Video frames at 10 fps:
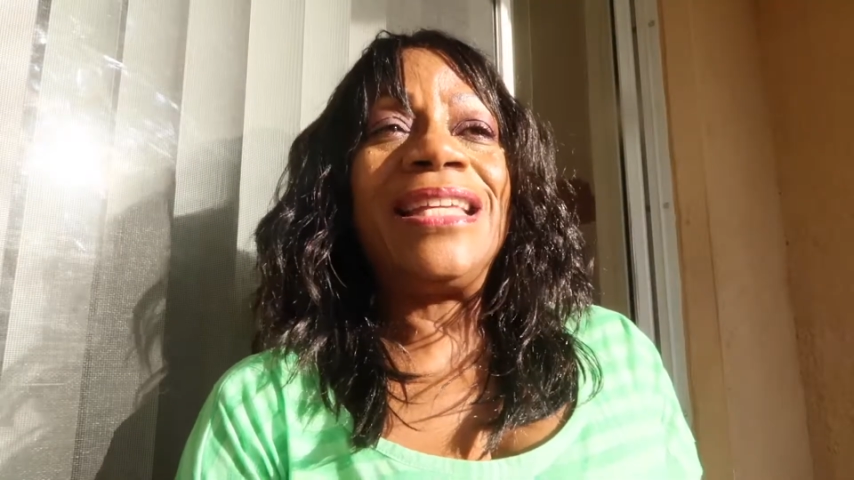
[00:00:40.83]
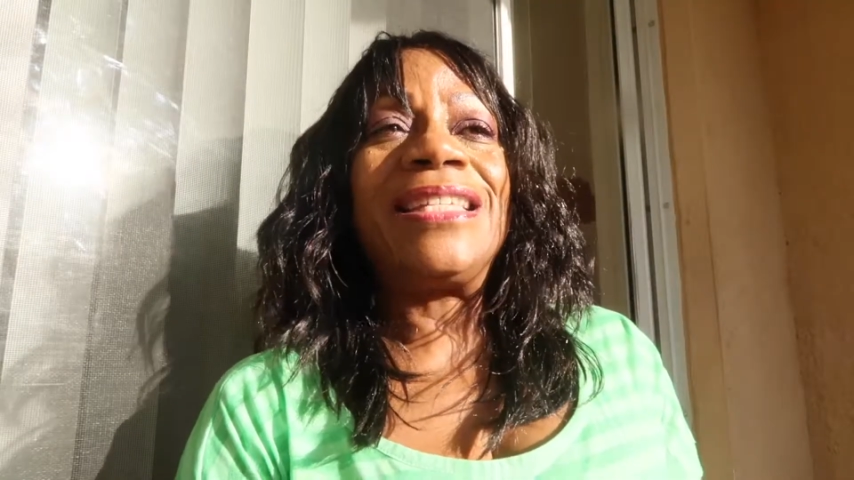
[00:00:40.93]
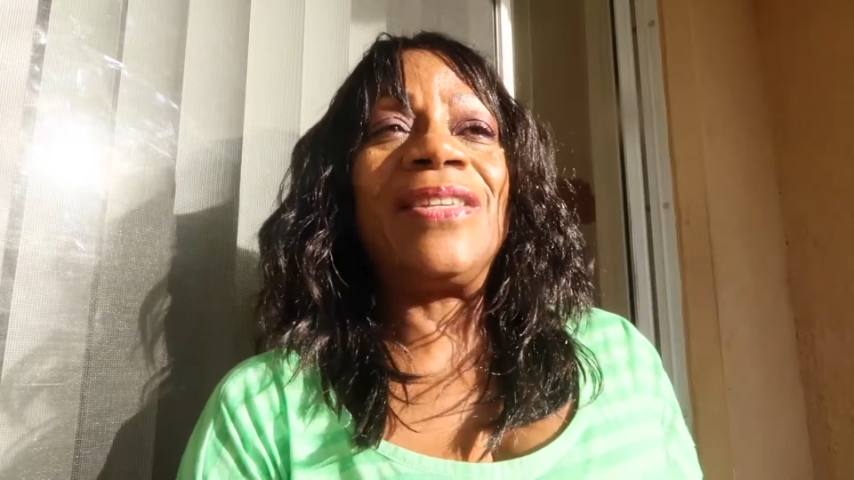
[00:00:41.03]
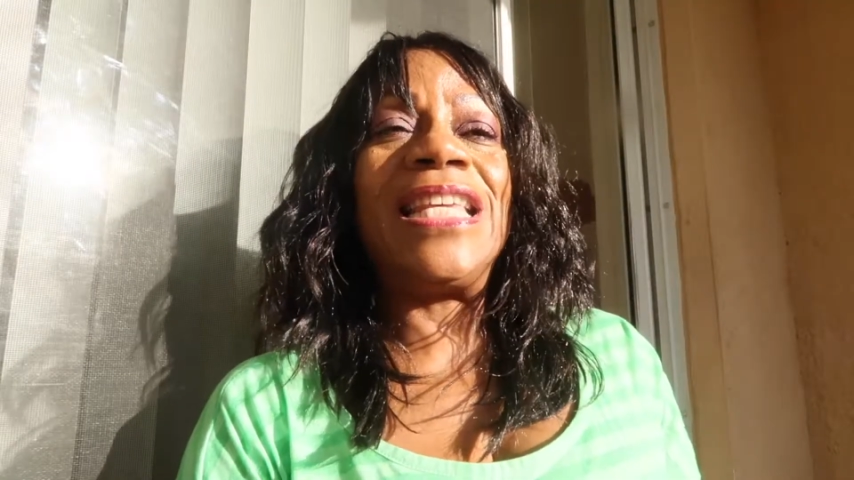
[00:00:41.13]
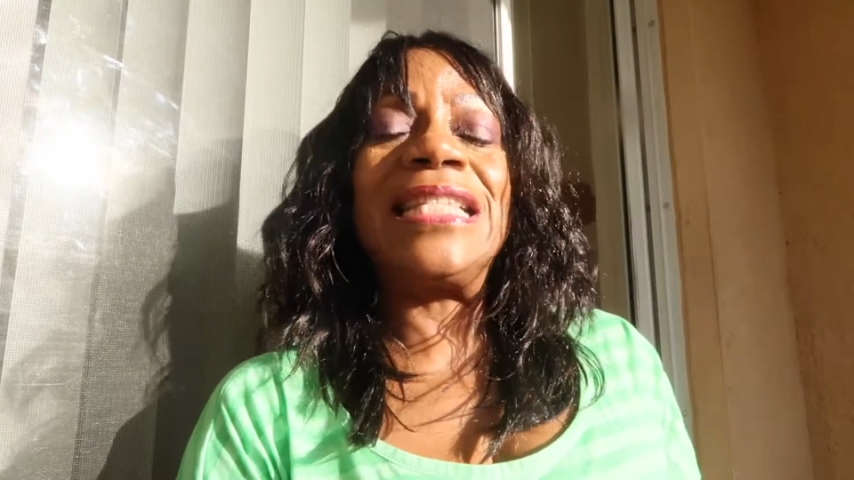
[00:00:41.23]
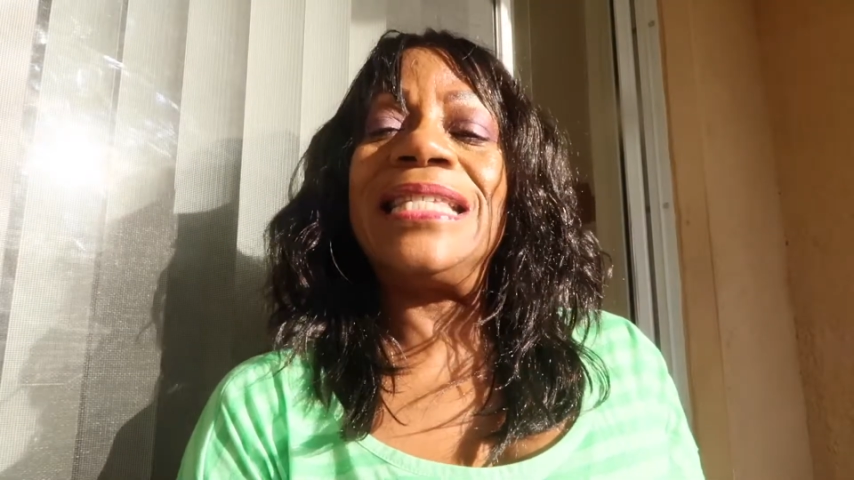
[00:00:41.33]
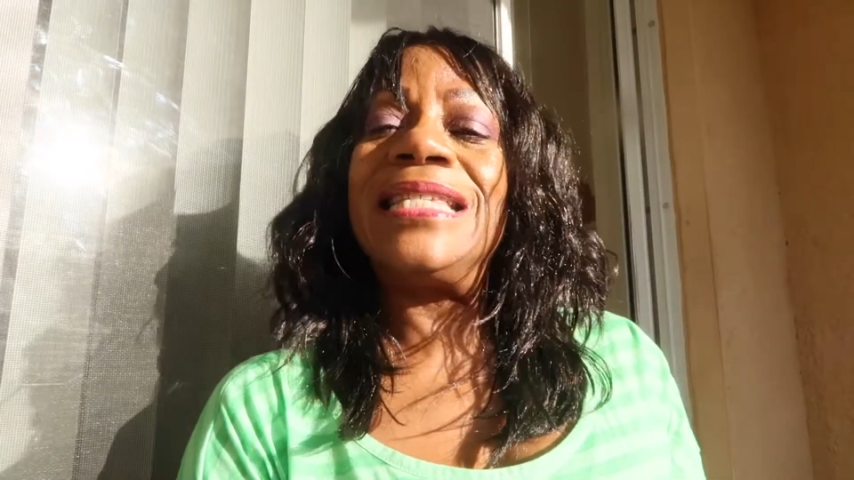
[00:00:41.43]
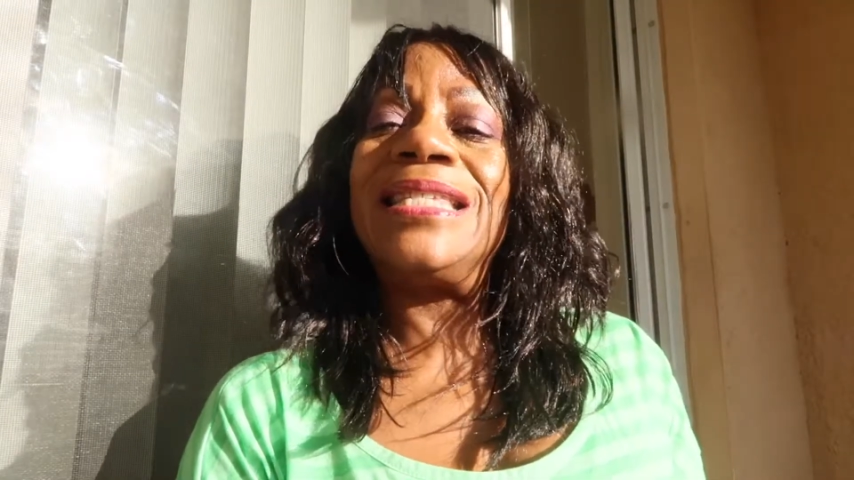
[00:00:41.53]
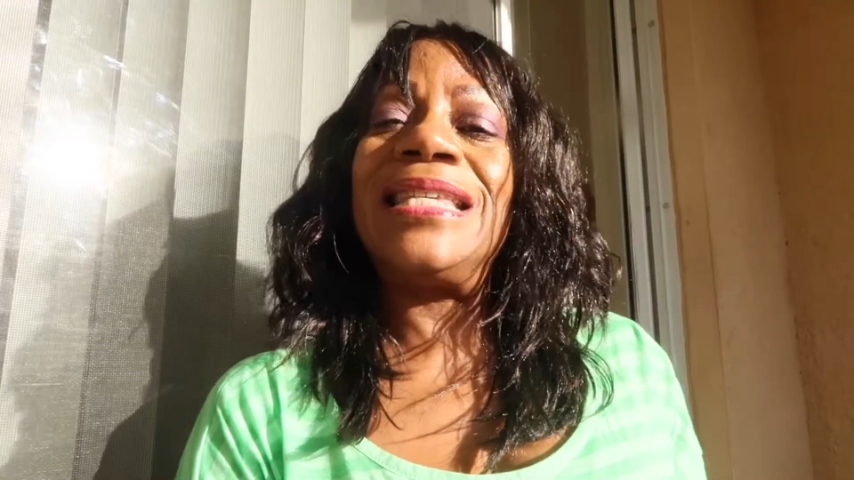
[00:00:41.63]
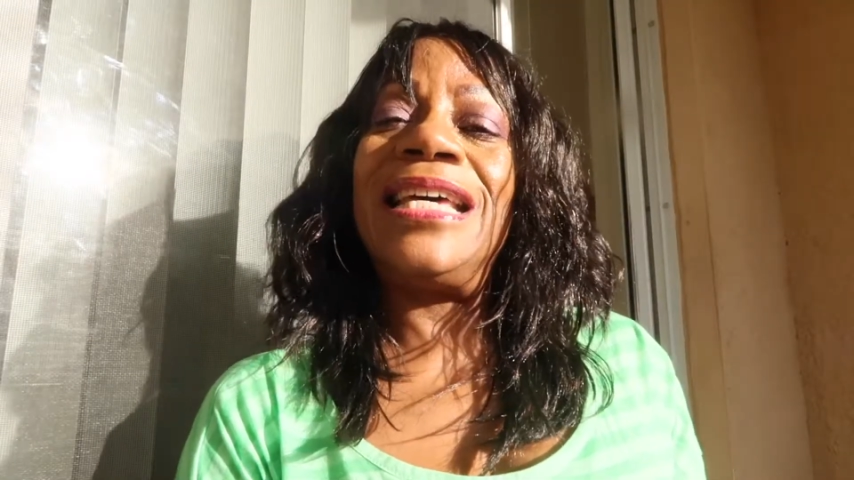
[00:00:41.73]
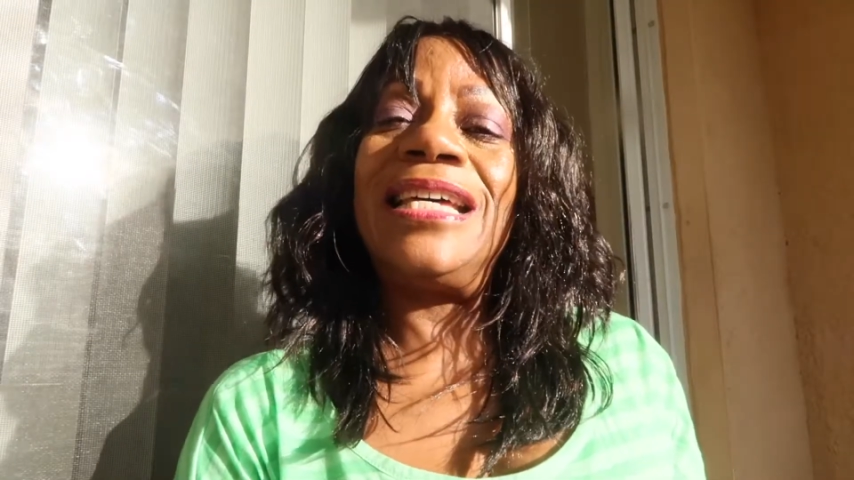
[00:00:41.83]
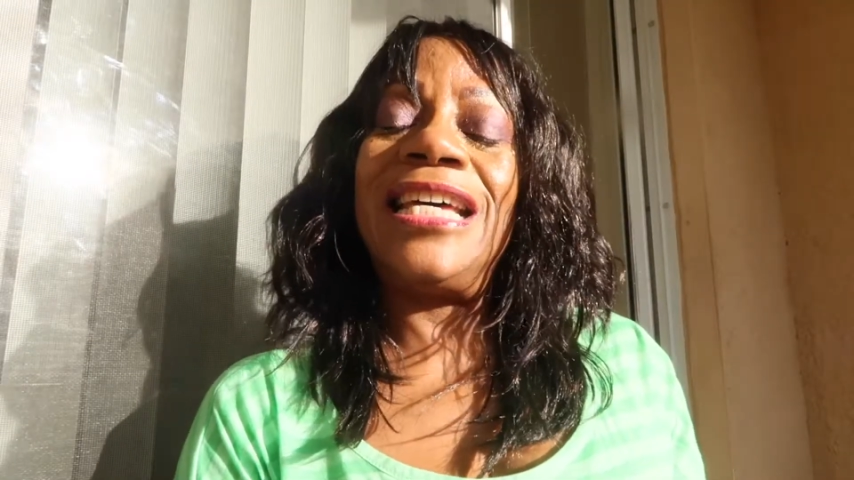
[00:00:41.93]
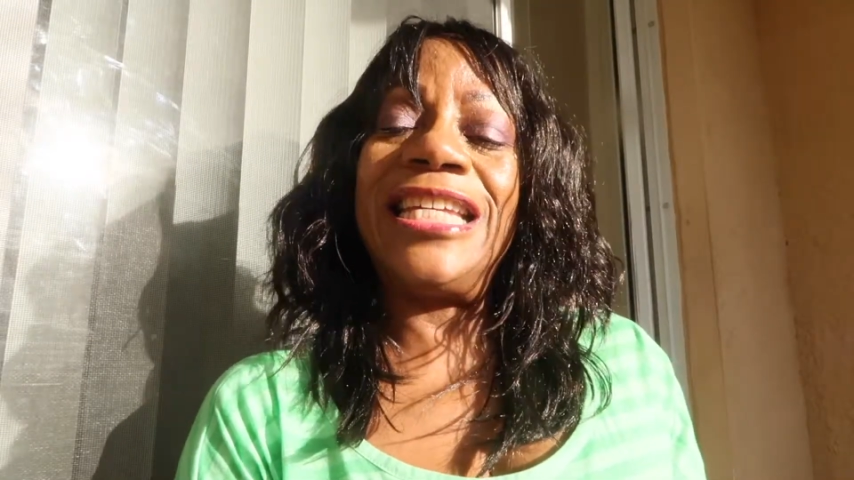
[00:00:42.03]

So this is a